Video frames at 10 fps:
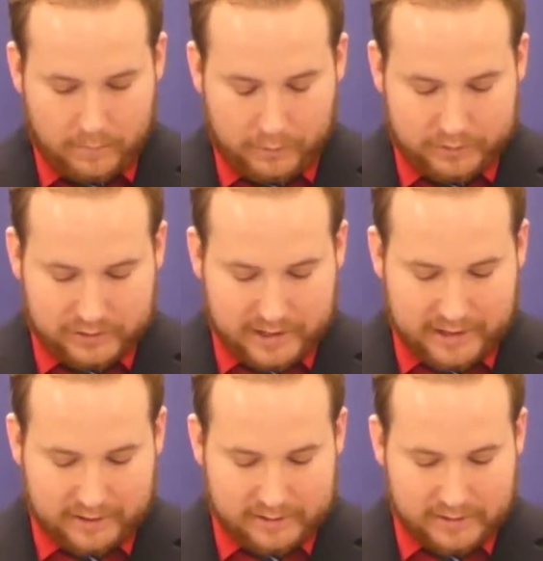Verse
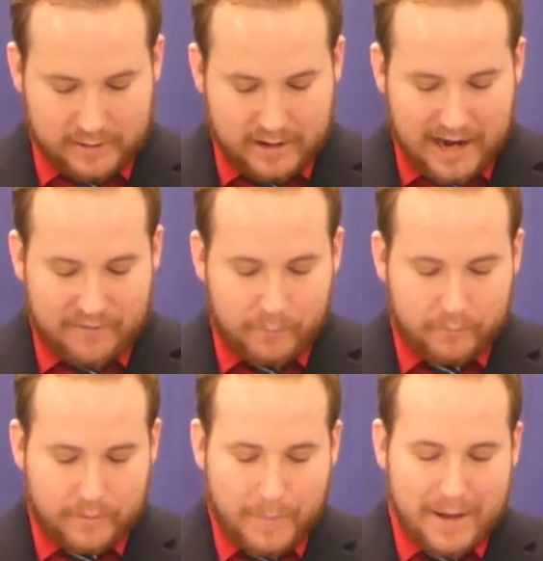6,
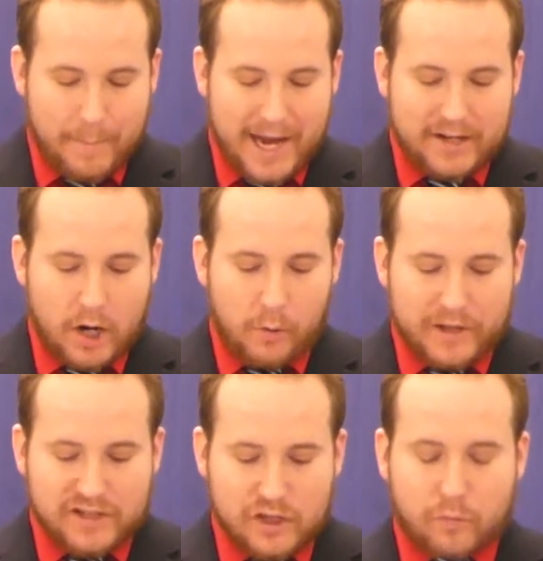and make note,
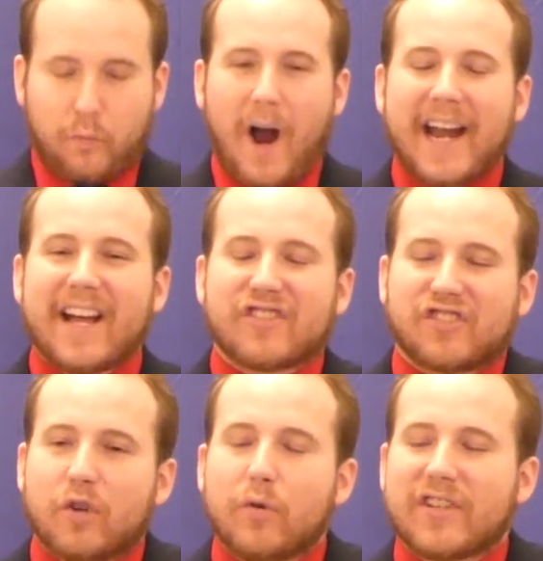this is right as
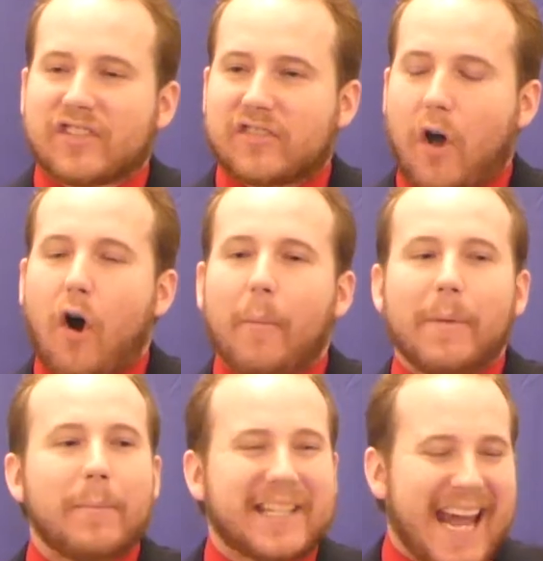soon as
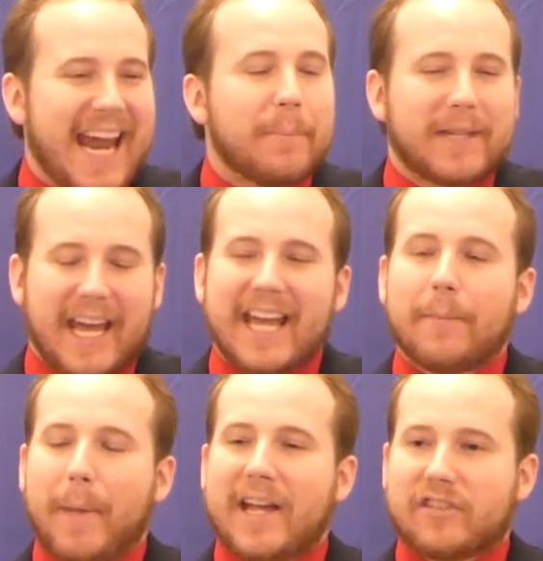Solomon became
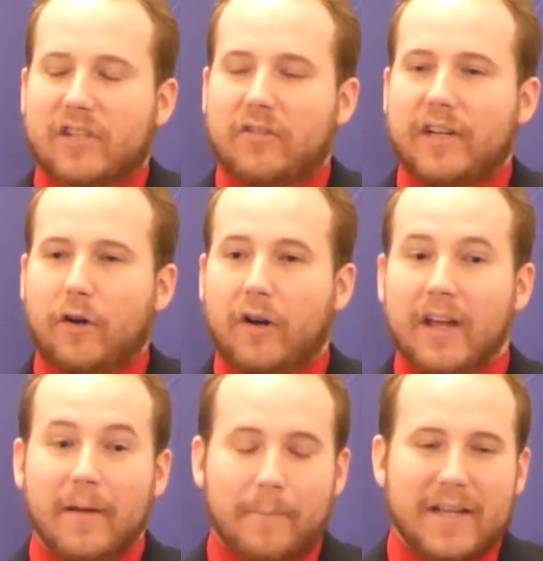king, basically, or
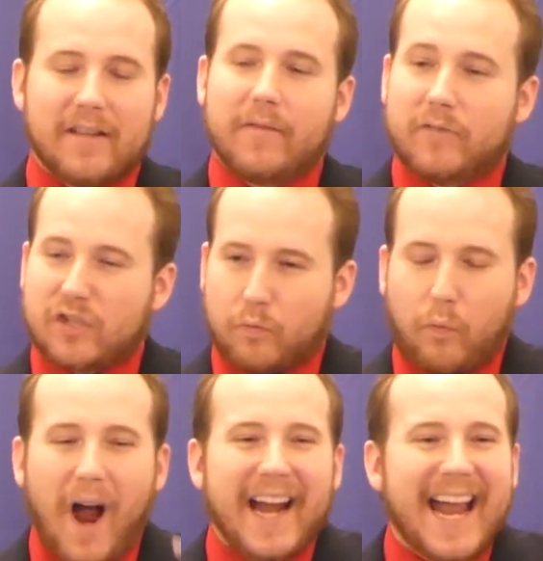this
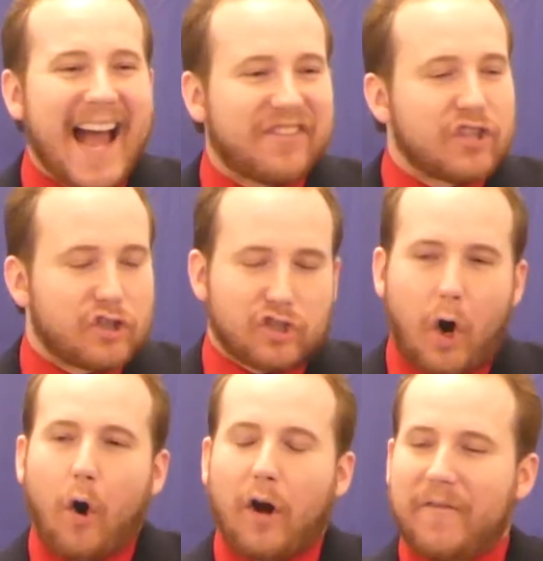right at the
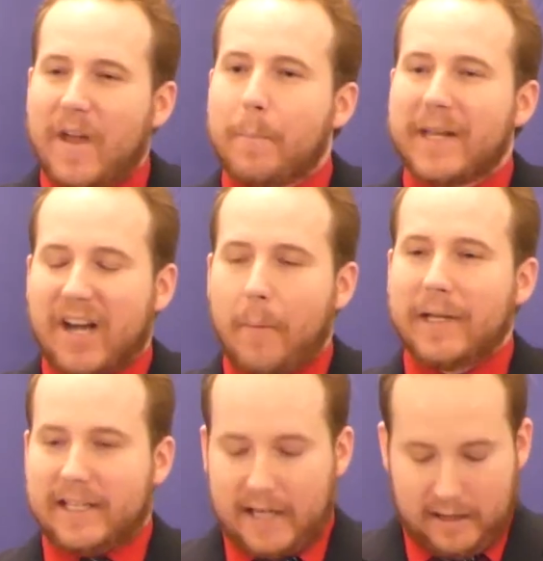start of him
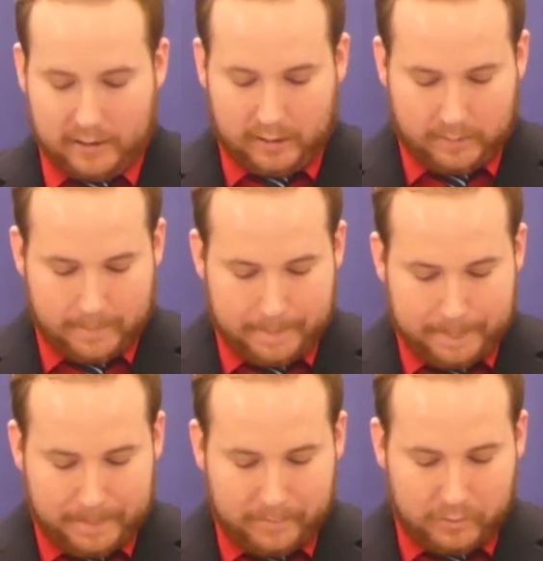becoming king.
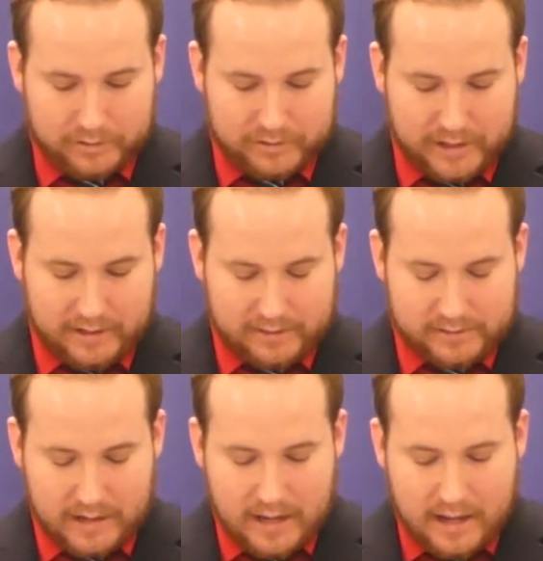Verse
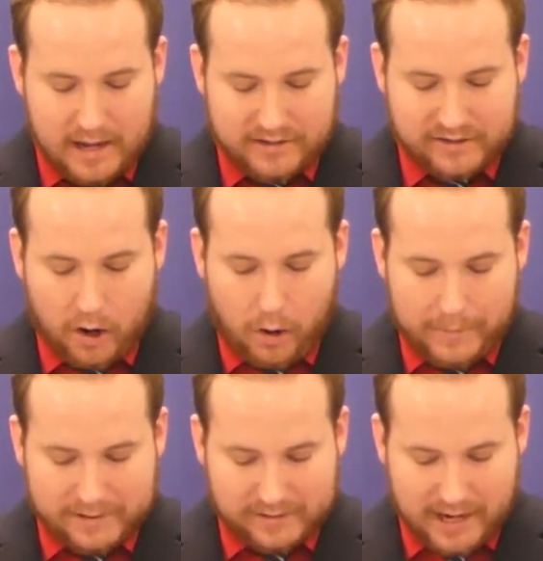6 And
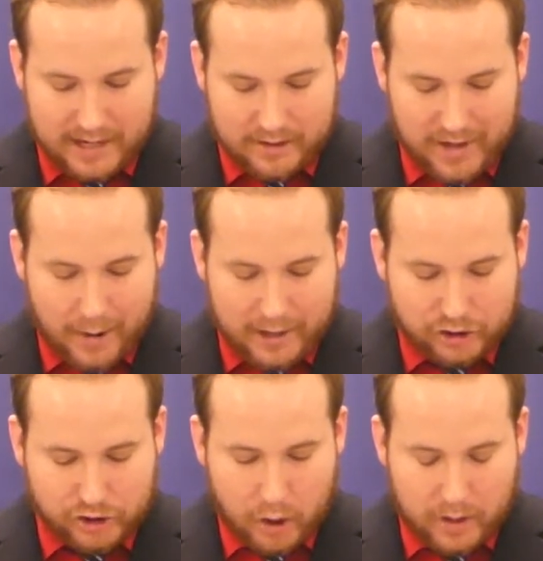Solomon said, Thou
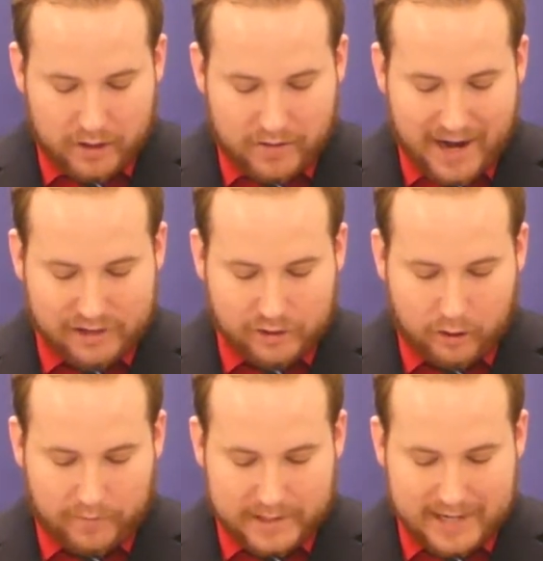hast showed unto thy
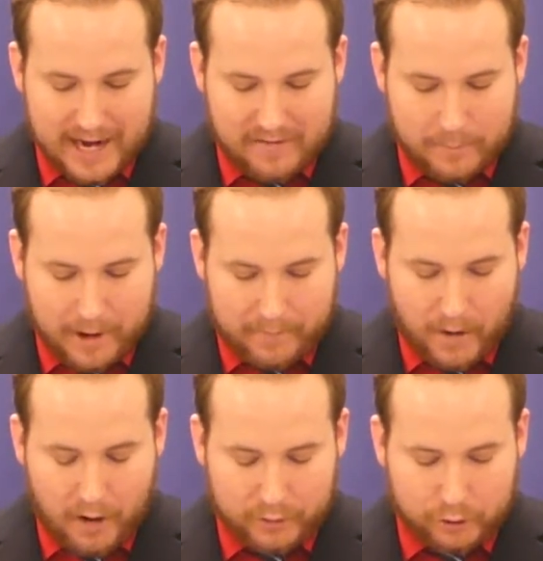servant David, my
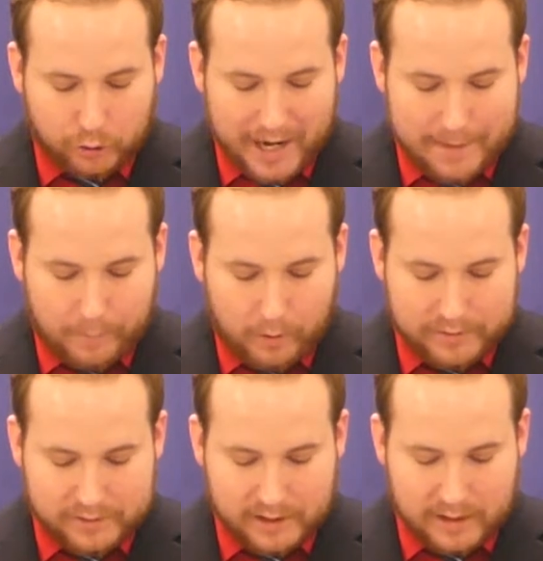father, great
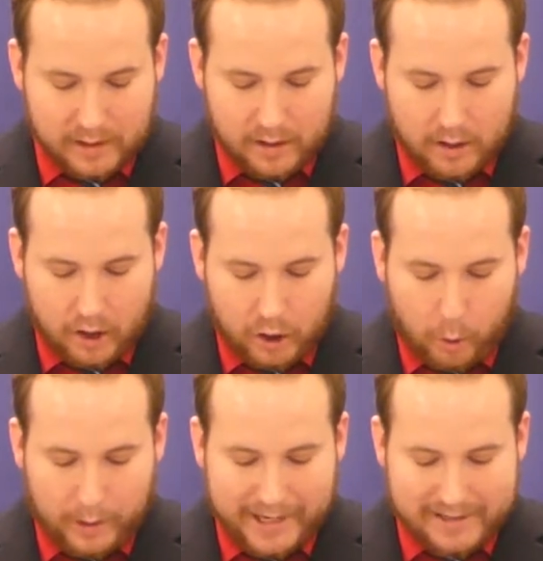mercy,
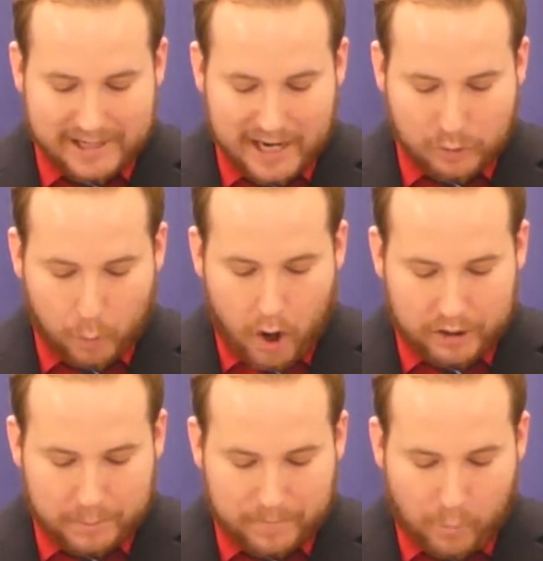according as he has
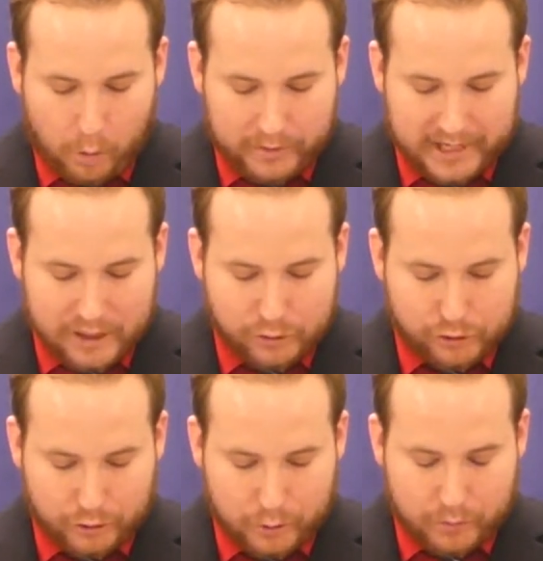walked before thee in
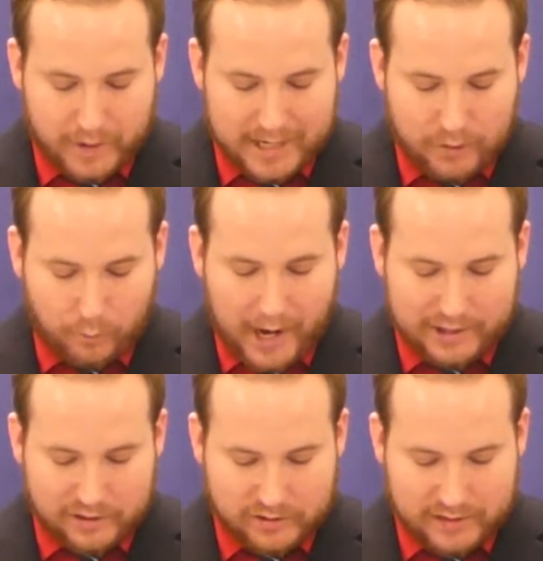truth and in
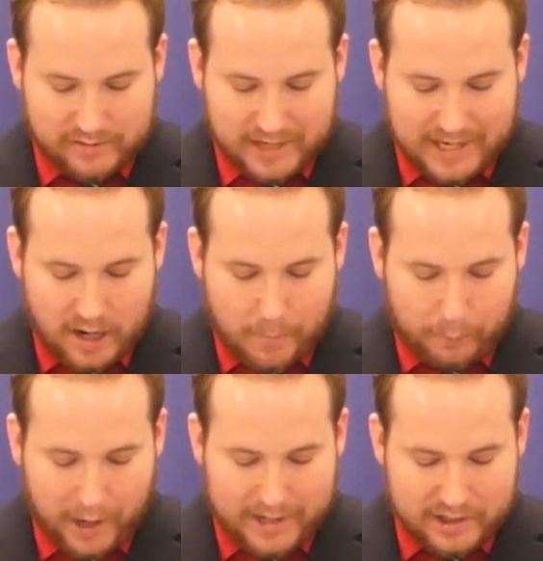righteousness and in
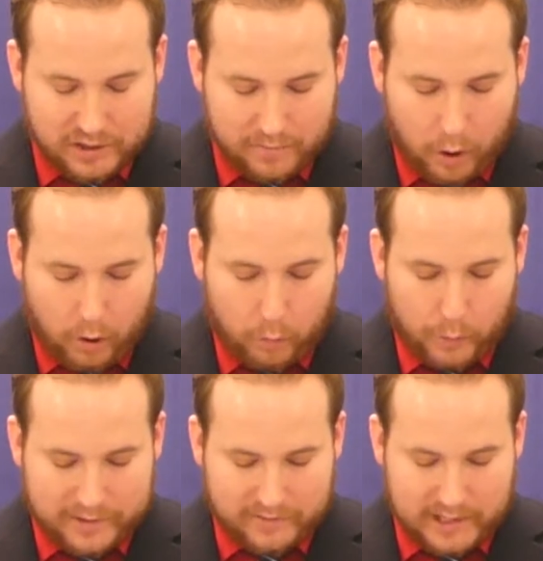uprightness of heart
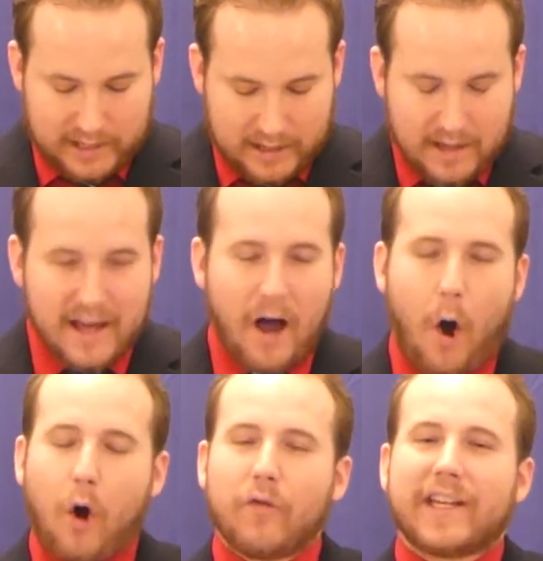with thee.
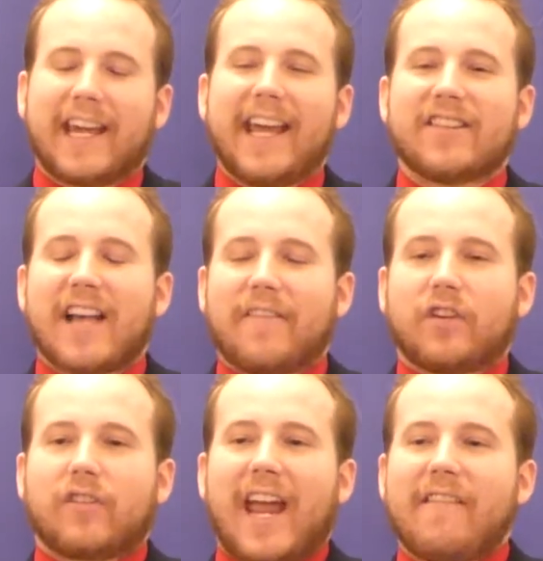All the kings
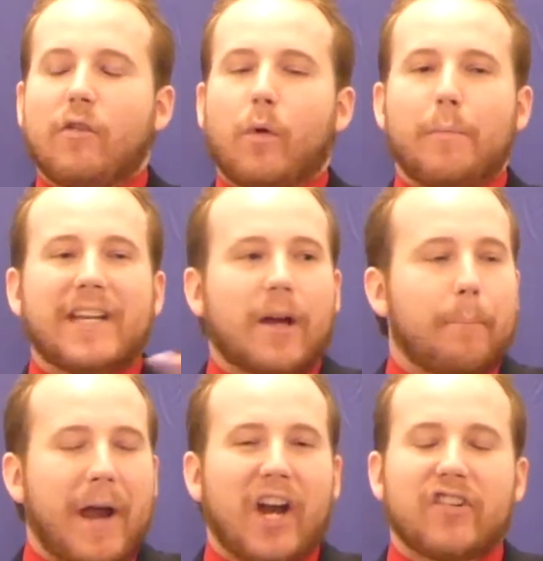after David would be
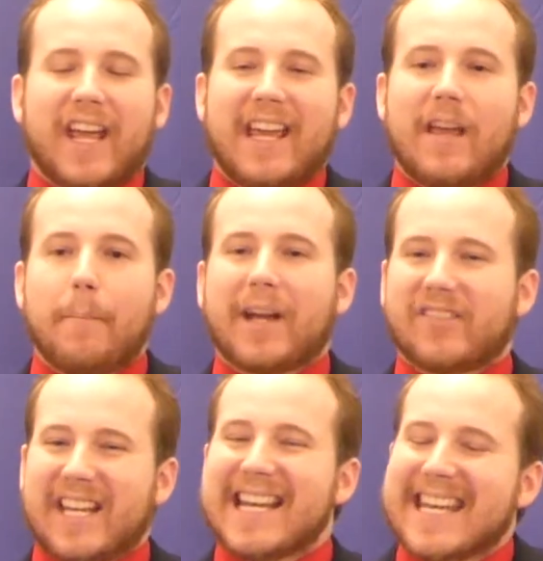compared to him
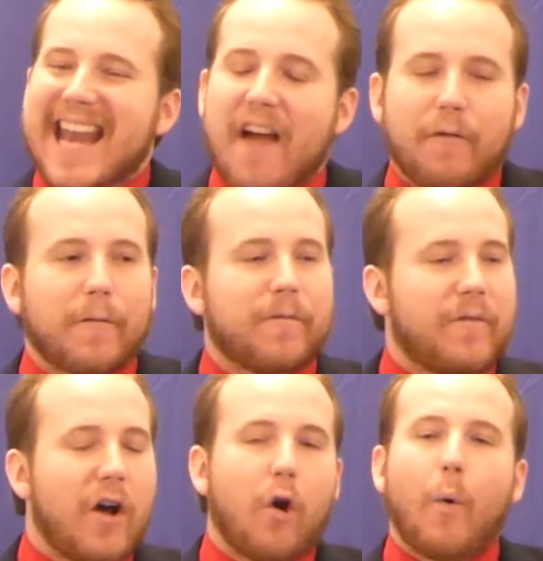because he never
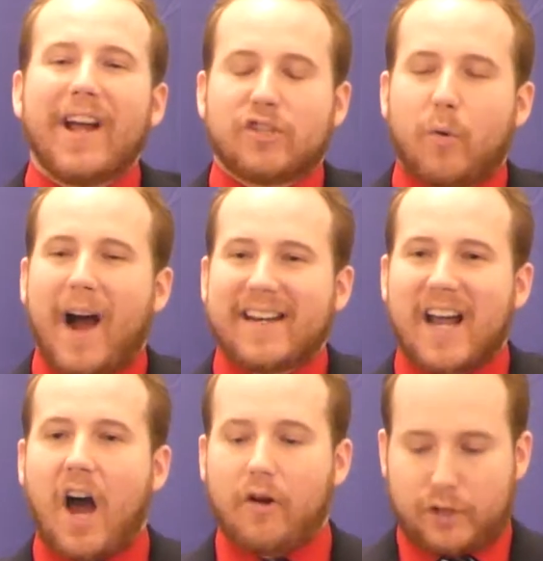fell away to
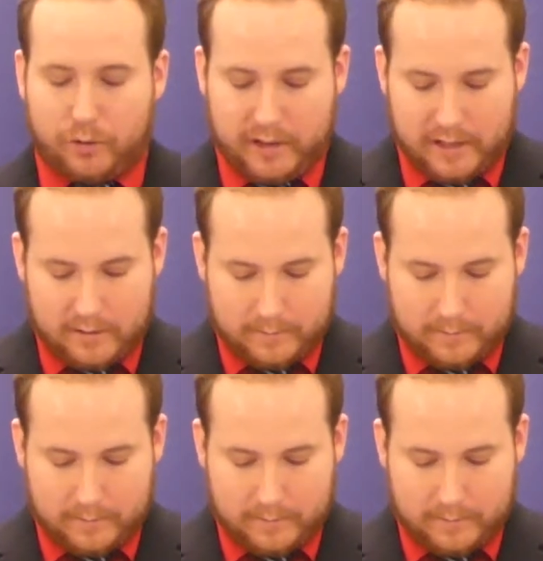idolatry.